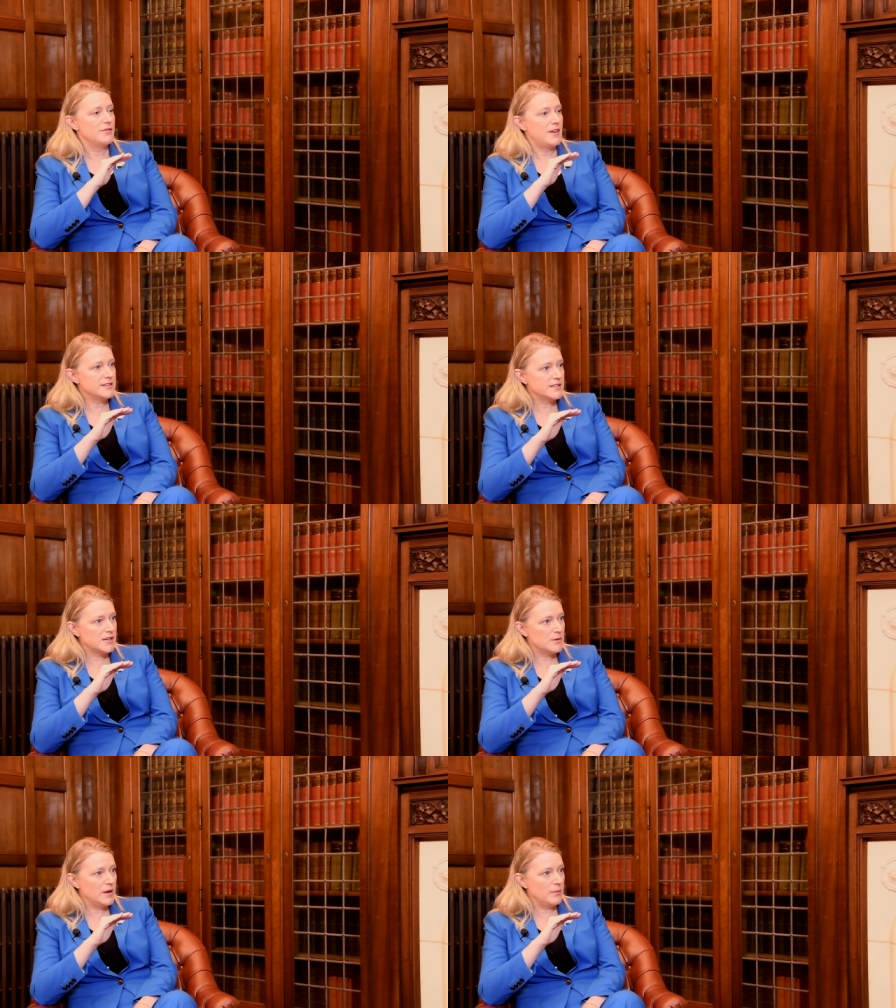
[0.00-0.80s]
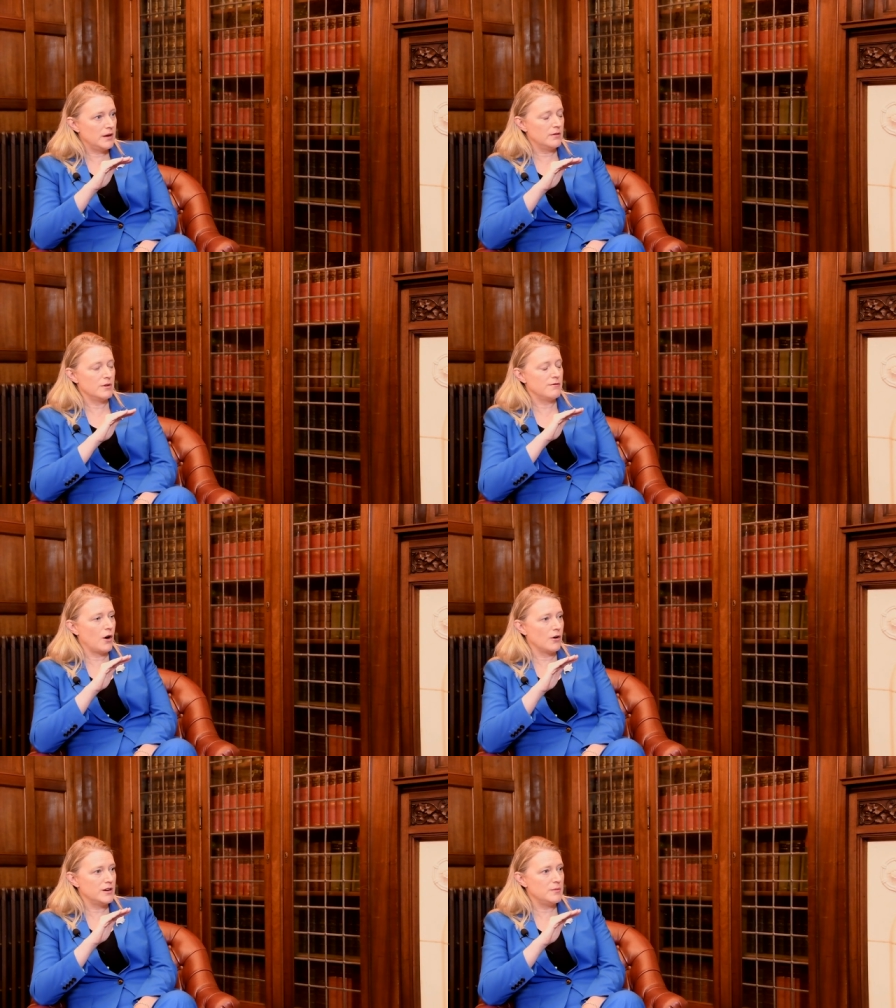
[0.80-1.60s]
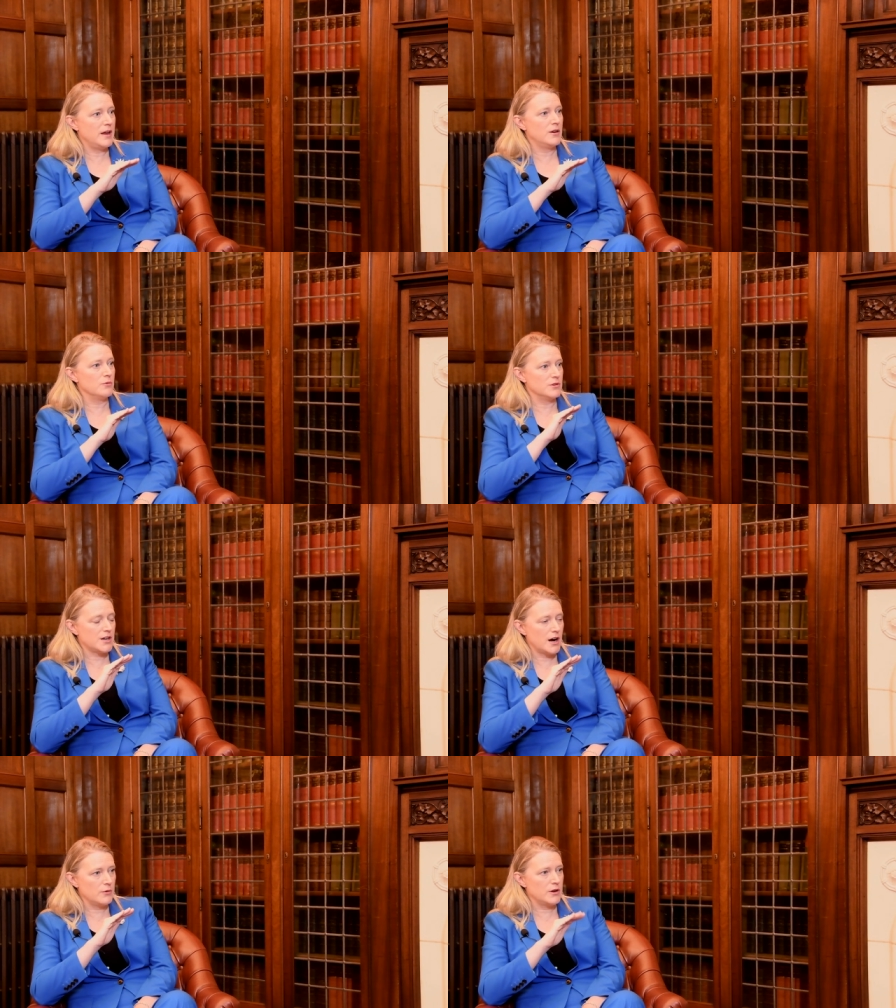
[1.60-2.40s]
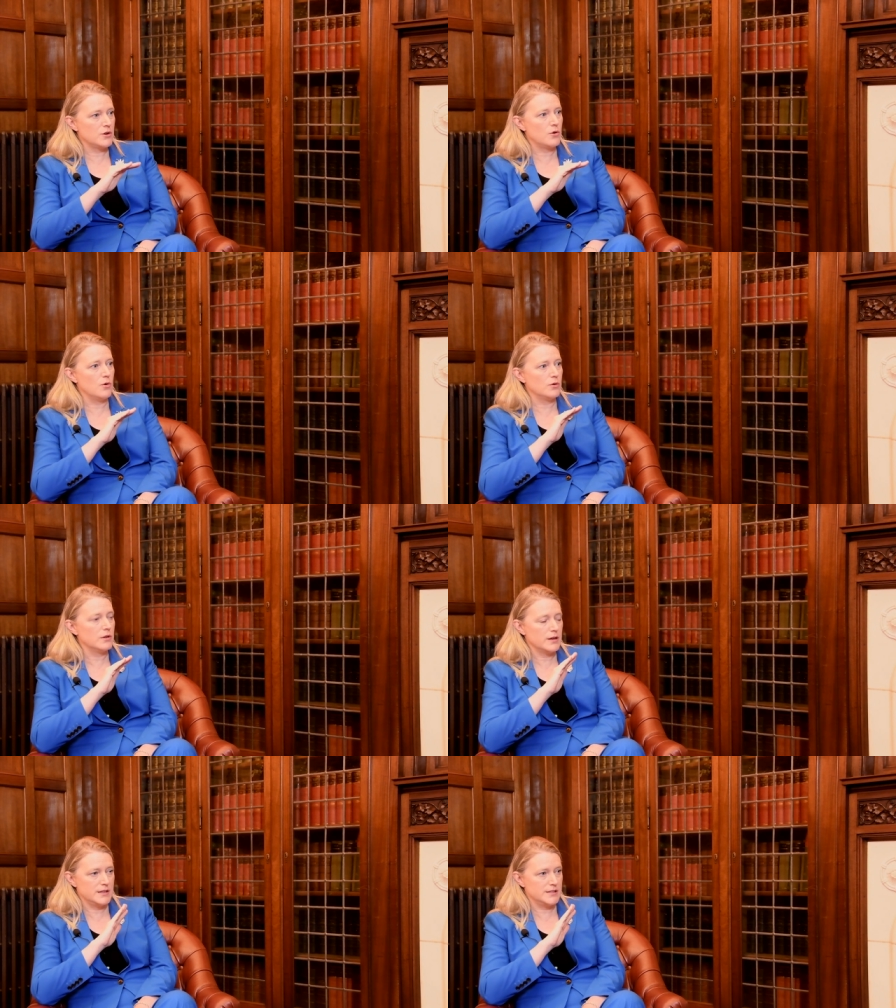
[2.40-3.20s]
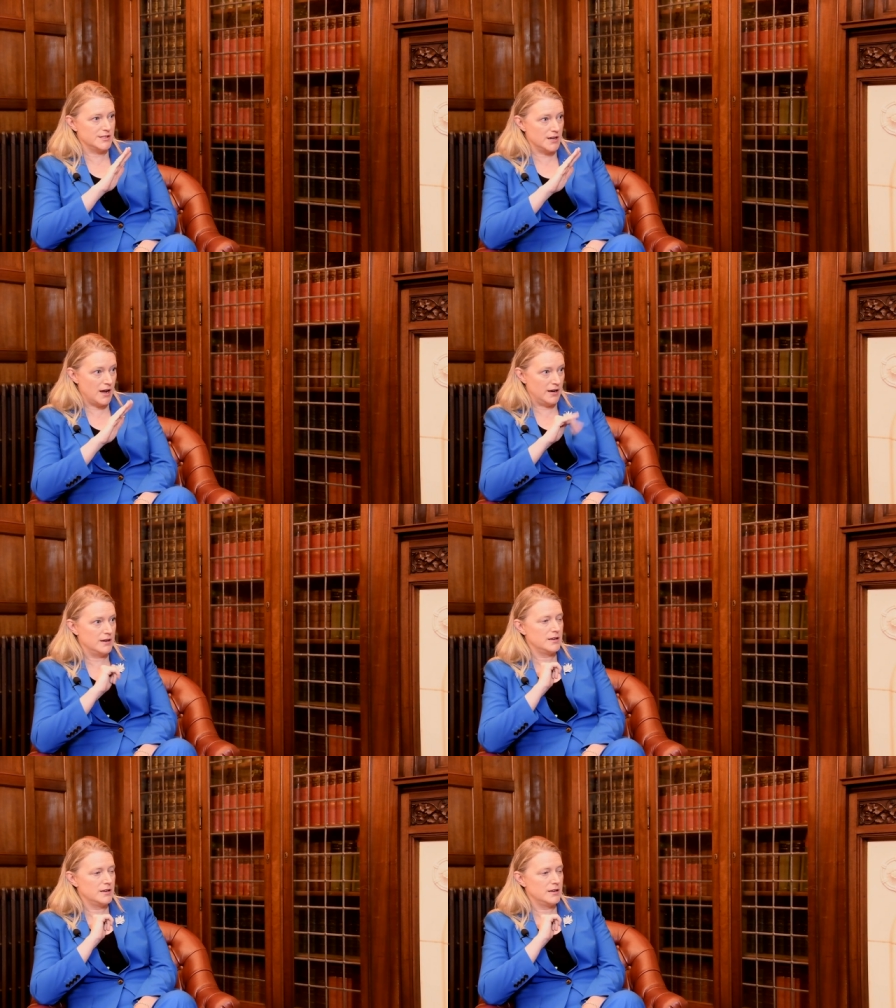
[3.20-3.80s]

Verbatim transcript: that's a commitment we've already made, retiring coal, it's done.